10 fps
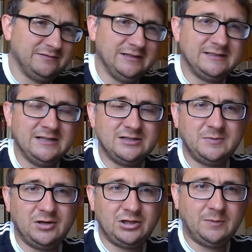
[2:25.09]
really seem to be
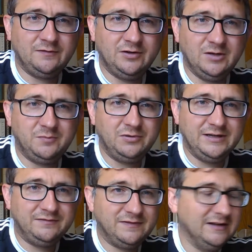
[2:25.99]
on top of her
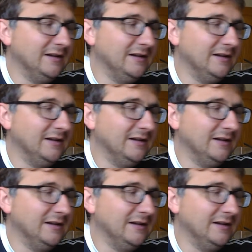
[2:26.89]
brief.